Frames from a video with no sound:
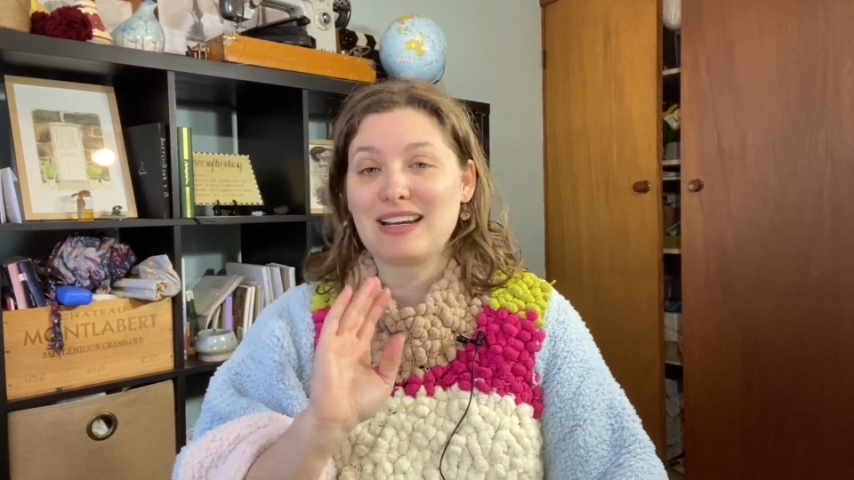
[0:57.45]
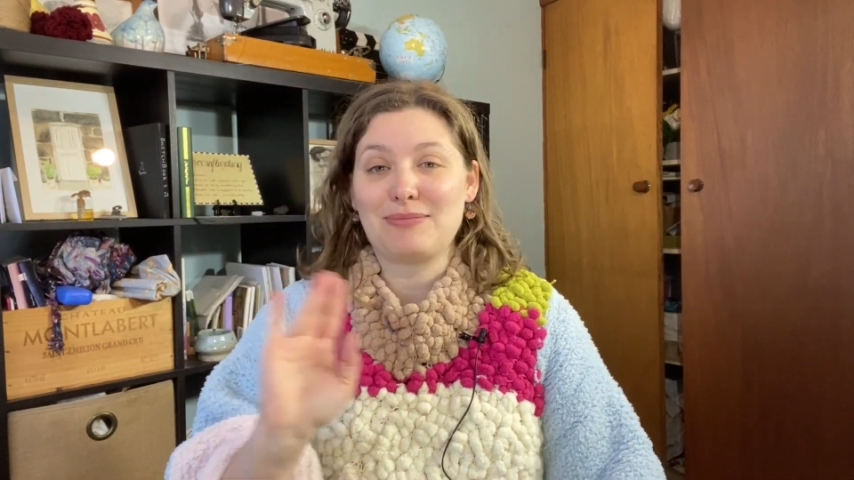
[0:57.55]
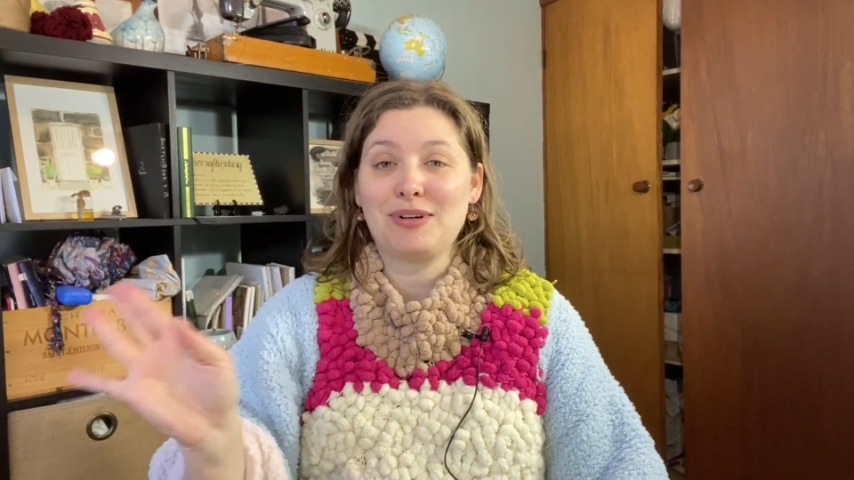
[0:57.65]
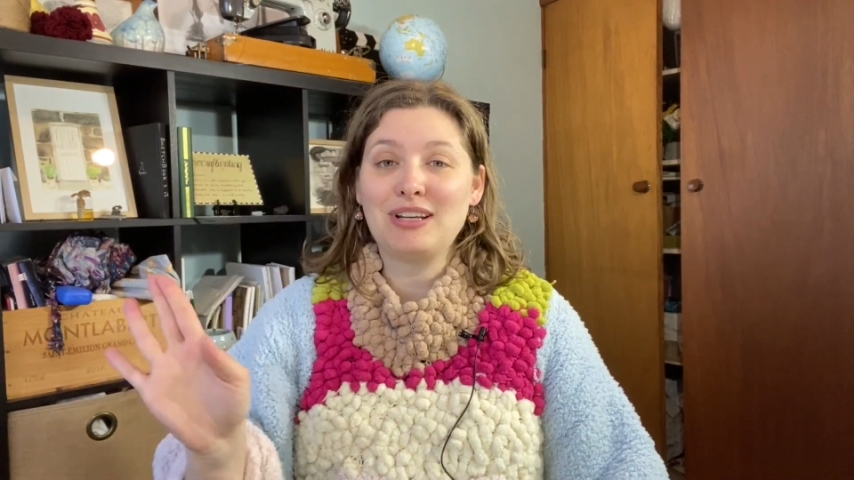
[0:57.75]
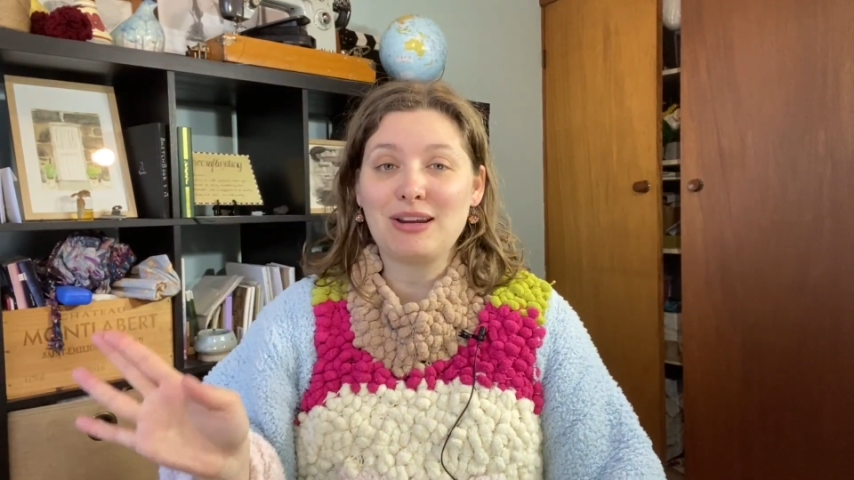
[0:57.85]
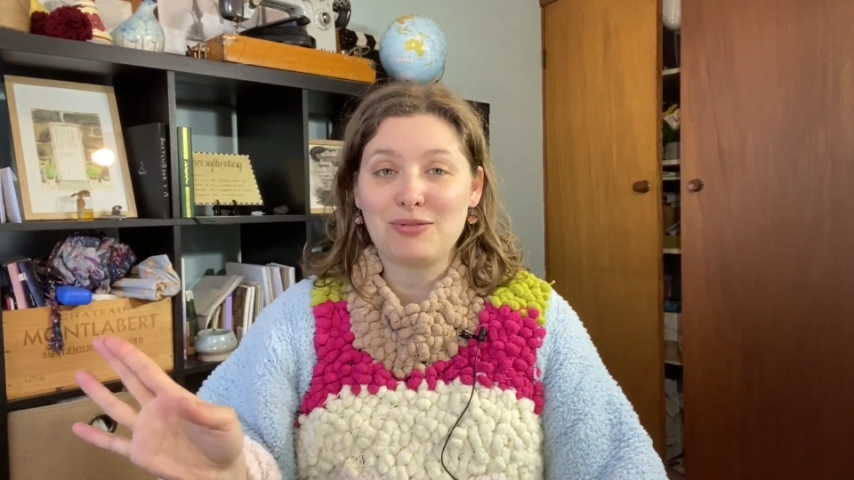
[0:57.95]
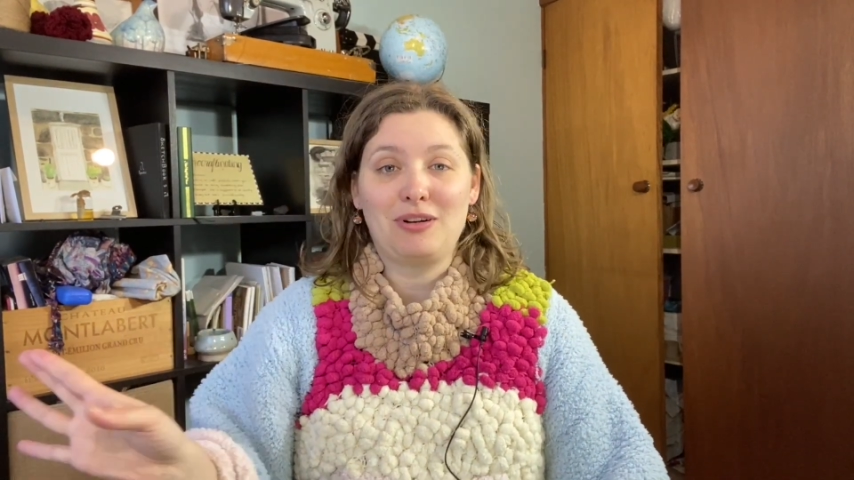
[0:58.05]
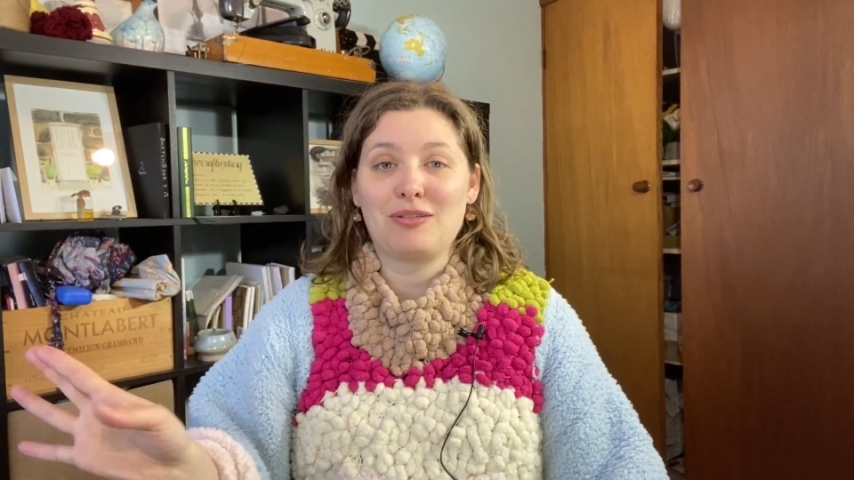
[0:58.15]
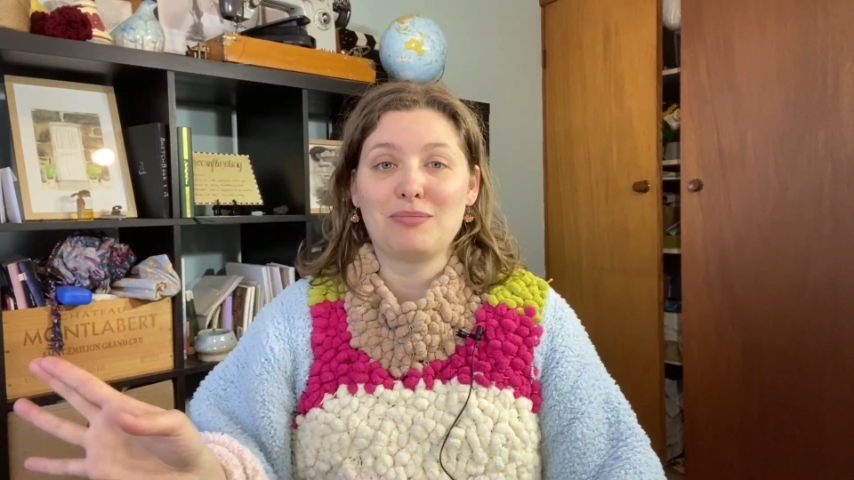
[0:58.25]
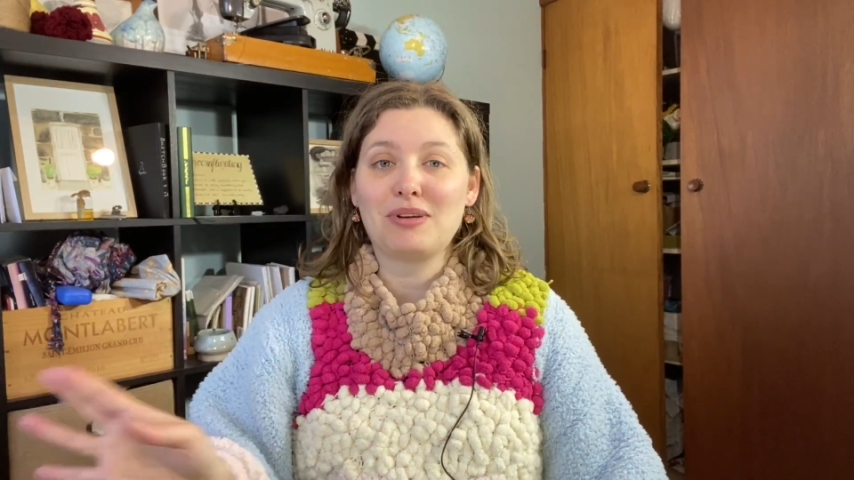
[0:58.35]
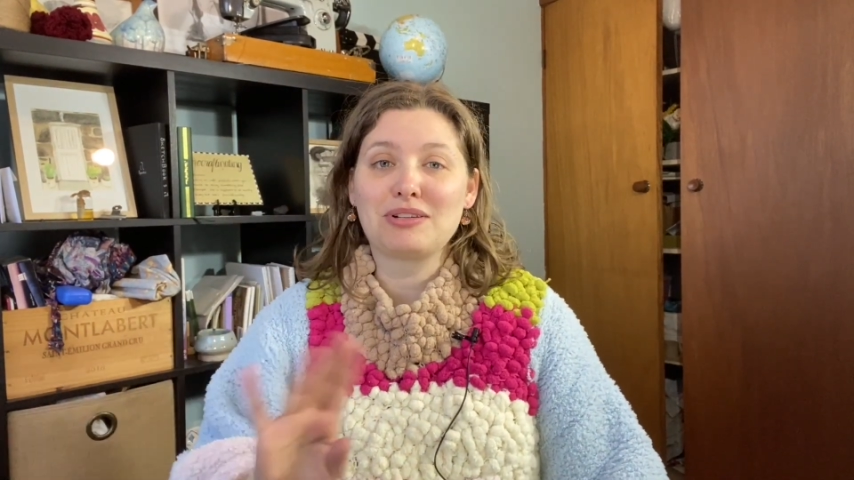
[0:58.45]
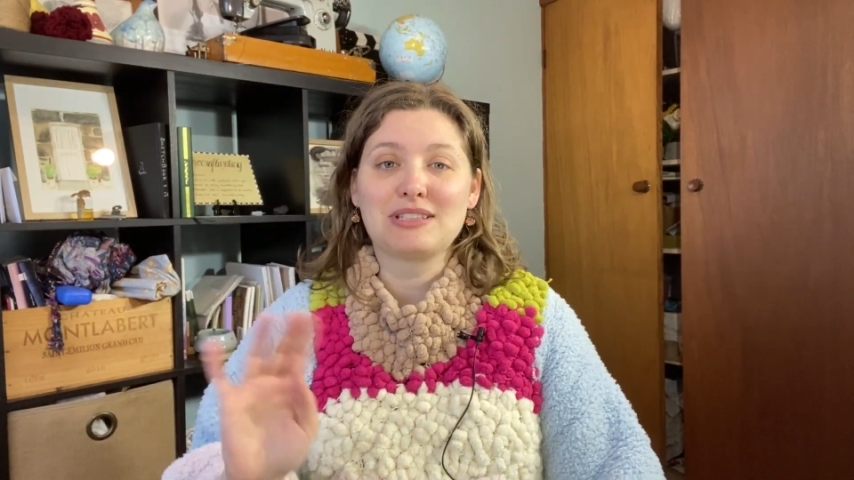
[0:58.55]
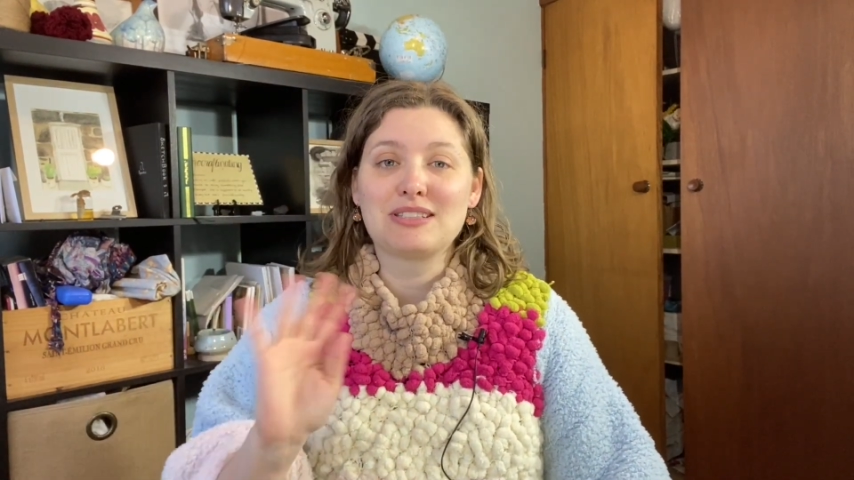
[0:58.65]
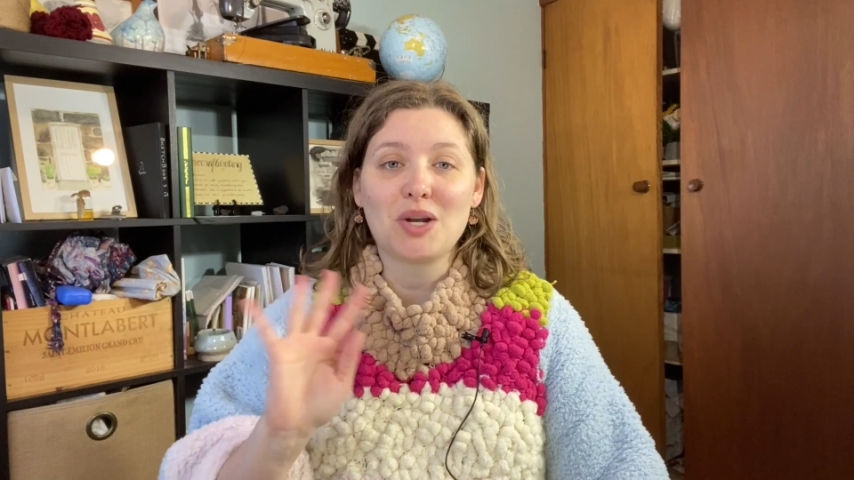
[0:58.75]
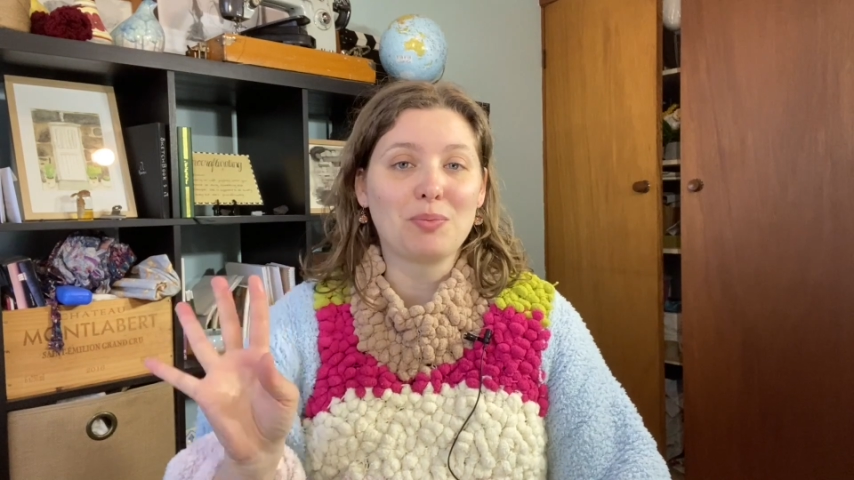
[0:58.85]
I'm going to get rid of them because there's no